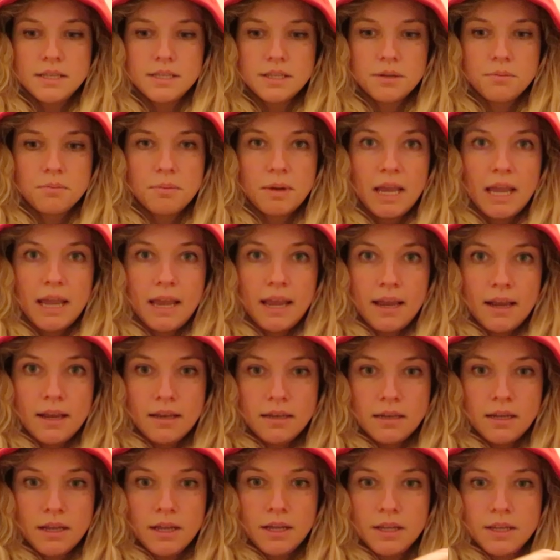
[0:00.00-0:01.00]
I did some
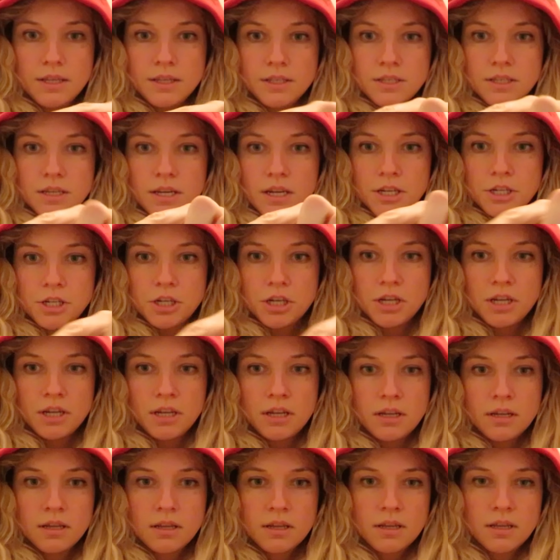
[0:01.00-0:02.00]
hand
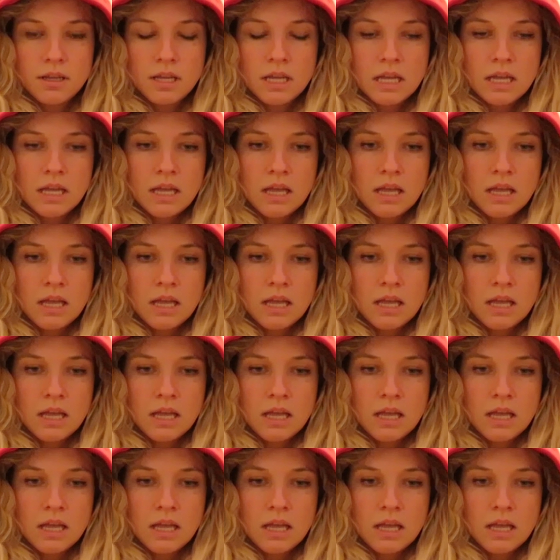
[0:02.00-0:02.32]
stitching